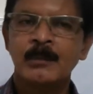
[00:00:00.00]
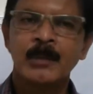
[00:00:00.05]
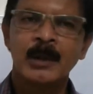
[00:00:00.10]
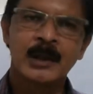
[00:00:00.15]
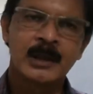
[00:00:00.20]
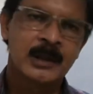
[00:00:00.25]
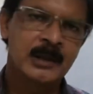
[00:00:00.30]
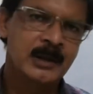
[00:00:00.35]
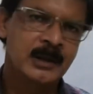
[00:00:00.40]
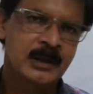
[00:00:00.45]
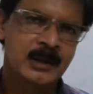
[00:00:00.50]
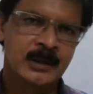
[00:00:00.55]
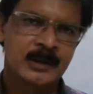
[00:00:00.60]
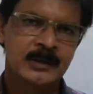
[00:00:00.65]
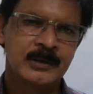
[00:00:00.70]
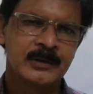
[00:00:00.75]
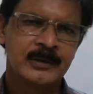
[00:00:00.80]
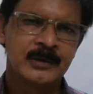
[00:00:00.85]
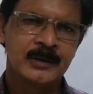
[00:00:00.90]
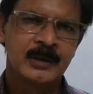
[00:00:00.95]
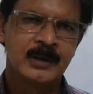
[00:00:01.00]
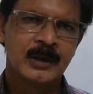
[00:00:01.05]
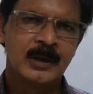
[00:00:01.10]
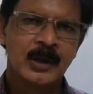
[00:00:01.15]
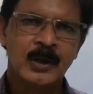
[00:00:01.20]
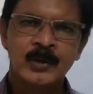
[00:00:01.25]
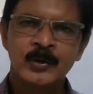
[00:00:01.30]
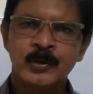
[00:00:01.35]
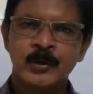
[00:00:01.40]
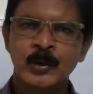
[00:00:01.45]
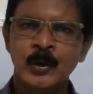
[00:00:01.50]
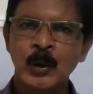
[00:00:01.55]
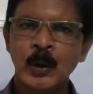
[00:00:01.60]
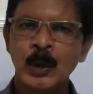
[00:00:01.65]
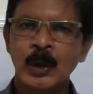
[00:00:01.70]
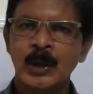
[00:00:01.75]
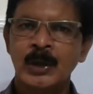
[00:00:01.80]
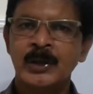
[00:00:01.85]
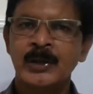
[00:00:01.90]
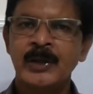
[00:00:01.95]
Burgundians.
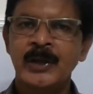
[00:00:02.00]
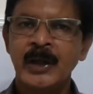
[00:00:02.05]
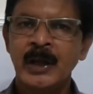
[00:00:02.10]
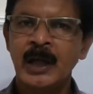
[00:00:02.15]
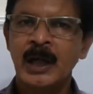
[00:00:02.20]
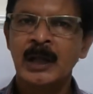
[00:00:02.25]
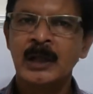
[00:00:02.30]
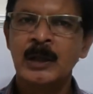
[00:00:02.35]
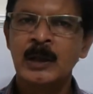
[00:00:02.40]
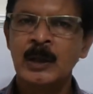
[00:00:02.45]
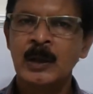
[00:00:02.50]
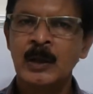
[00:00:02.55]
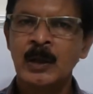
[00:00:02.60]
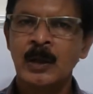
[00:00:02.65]
So they are